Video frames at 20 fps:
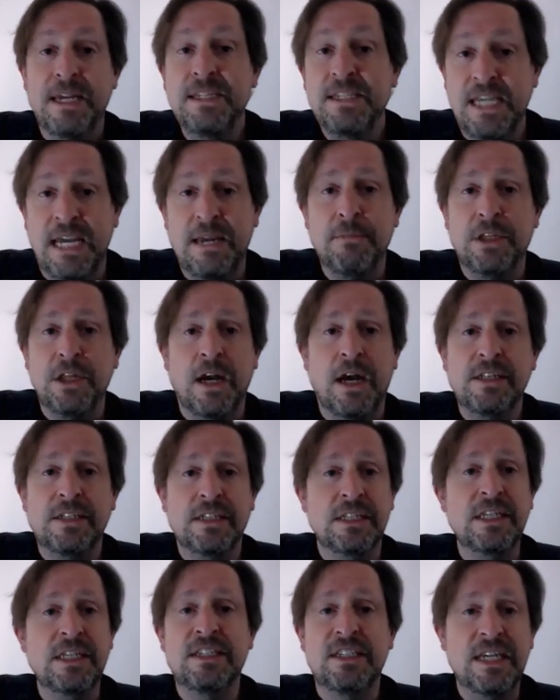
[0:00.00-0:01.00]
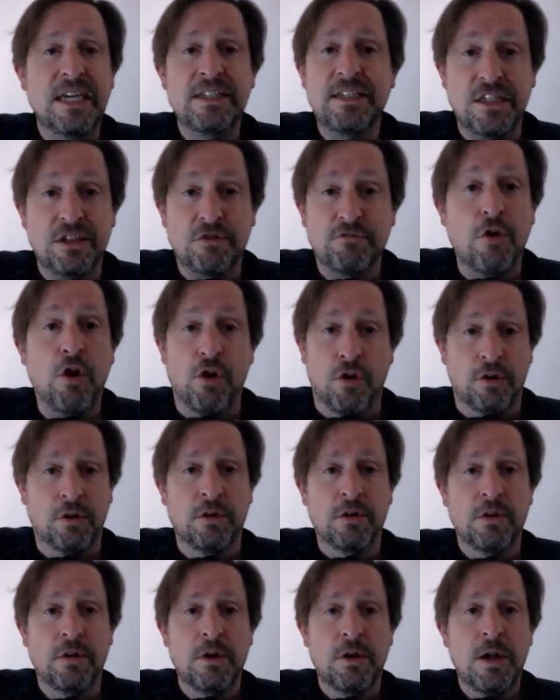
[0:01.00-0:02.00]
being demonized, and he sees it's
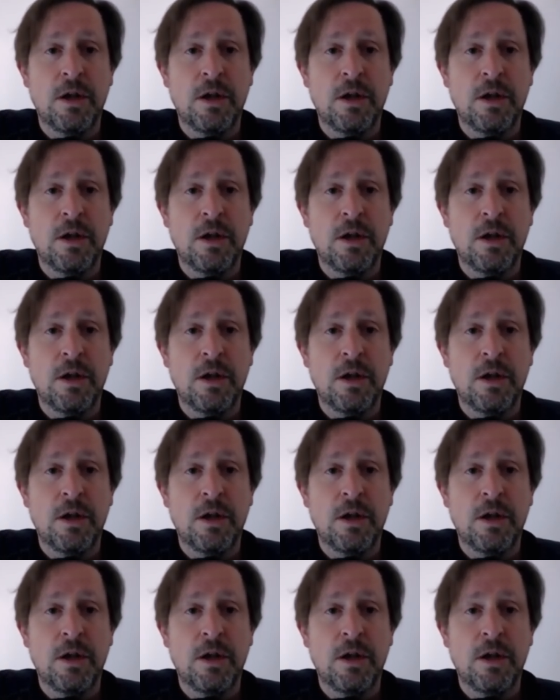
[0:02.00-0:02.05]
wrong.